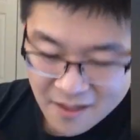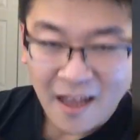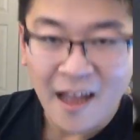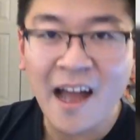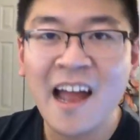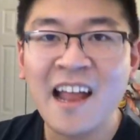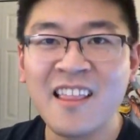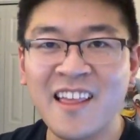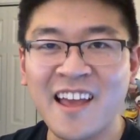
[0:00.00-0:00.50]

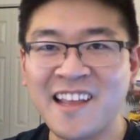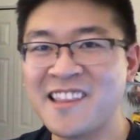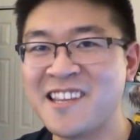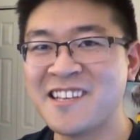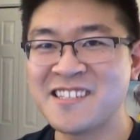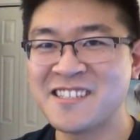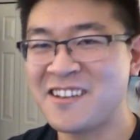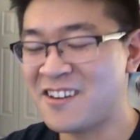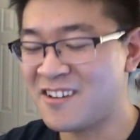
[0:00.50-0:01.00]
I like
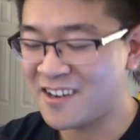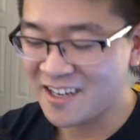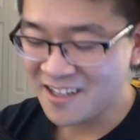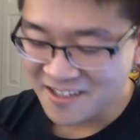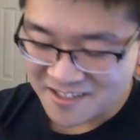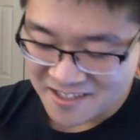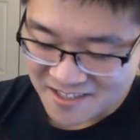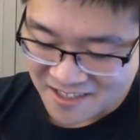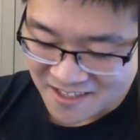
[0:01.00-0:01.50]
this already.
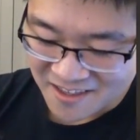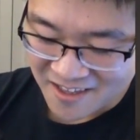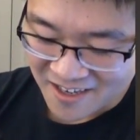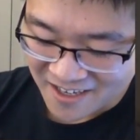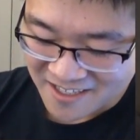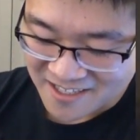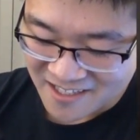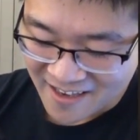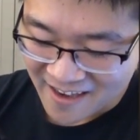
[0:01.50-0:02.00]
This is a
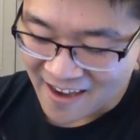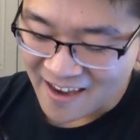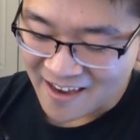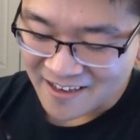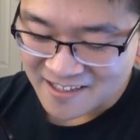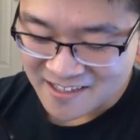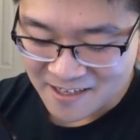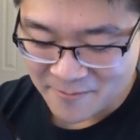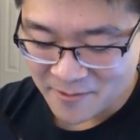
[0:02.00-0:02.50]
nice
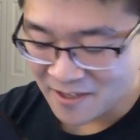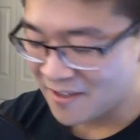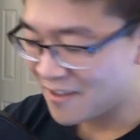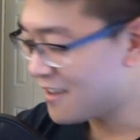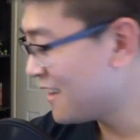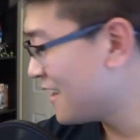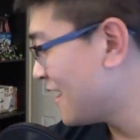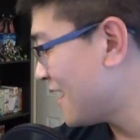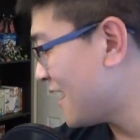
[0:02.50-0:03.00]
case. I
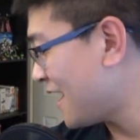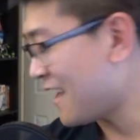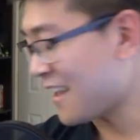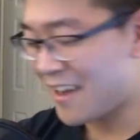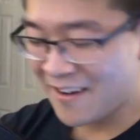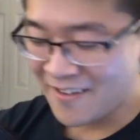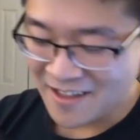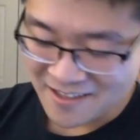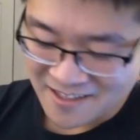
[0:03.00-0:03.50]
mean, I
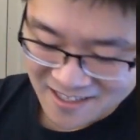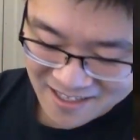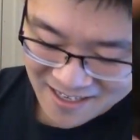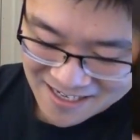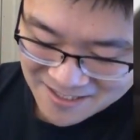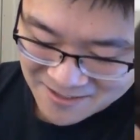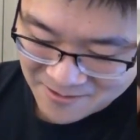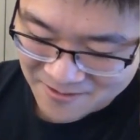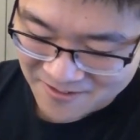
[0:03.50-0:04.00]
had to carry that
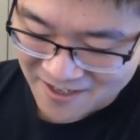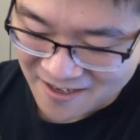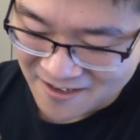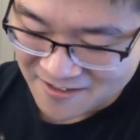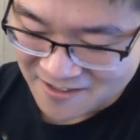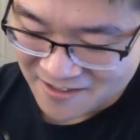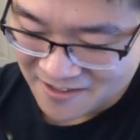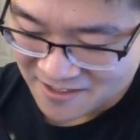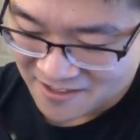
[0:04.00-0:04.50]
DK2
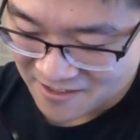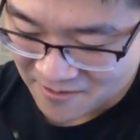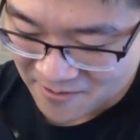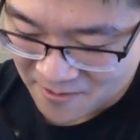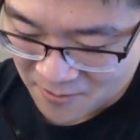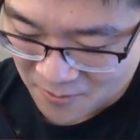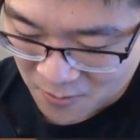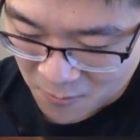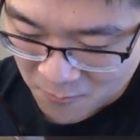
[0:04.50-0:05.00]
around, so let's go
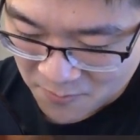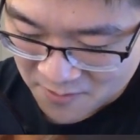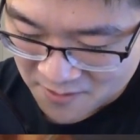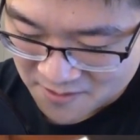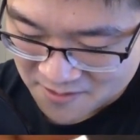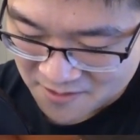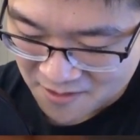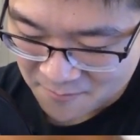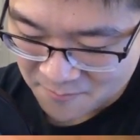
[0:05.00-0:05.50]
ahead and open
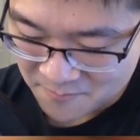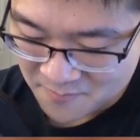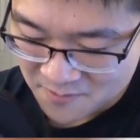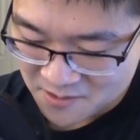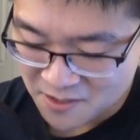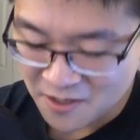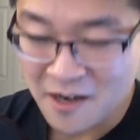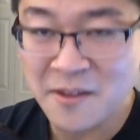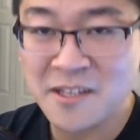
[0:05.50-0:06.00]
this up.
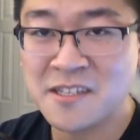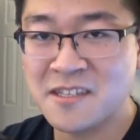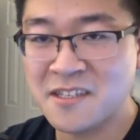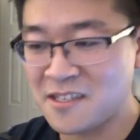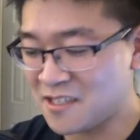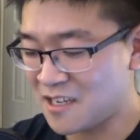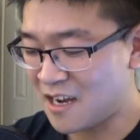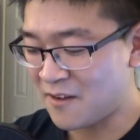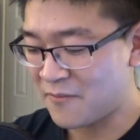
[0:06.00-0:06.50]
Sorry,
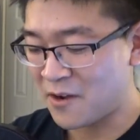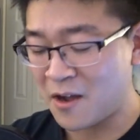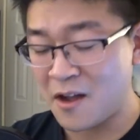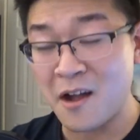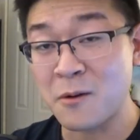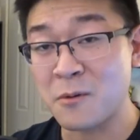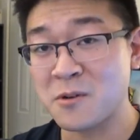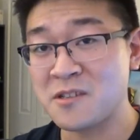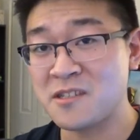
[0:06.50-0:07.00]
it's kind of an
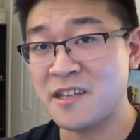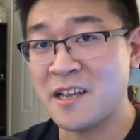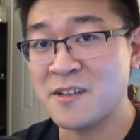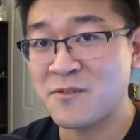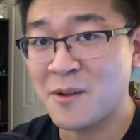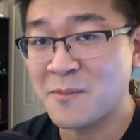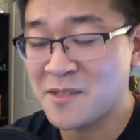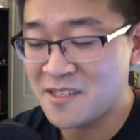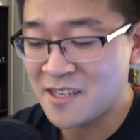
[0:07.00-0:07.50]
awkward
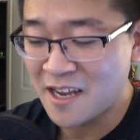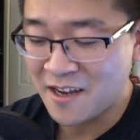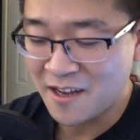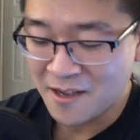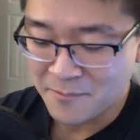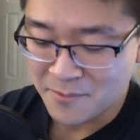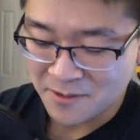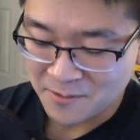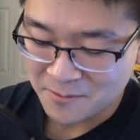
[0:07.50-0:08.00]
stance where I'm
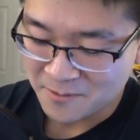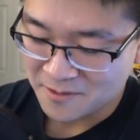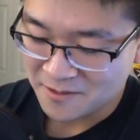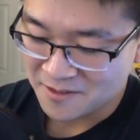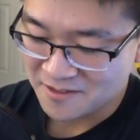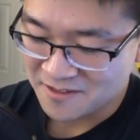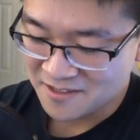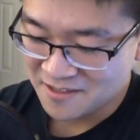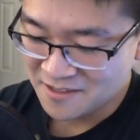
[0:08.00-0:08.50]
standing up and doing
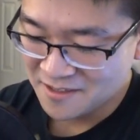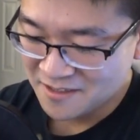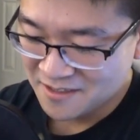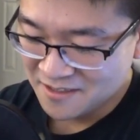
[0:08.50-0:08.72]
this.